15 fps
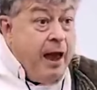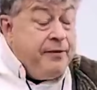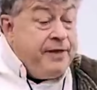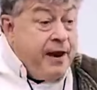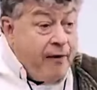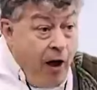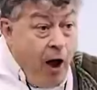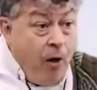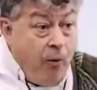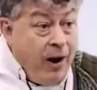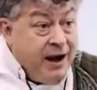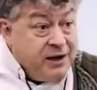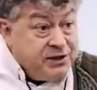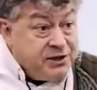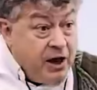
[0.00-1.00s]
there are
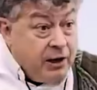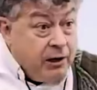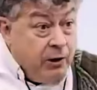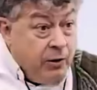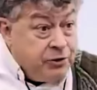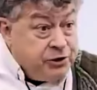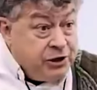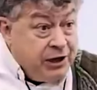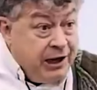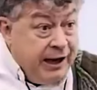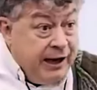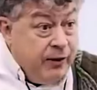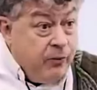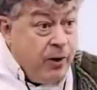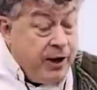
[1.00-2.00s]
ways
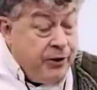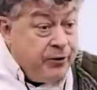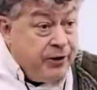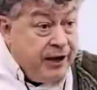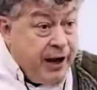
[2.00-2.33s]
psychologically where you can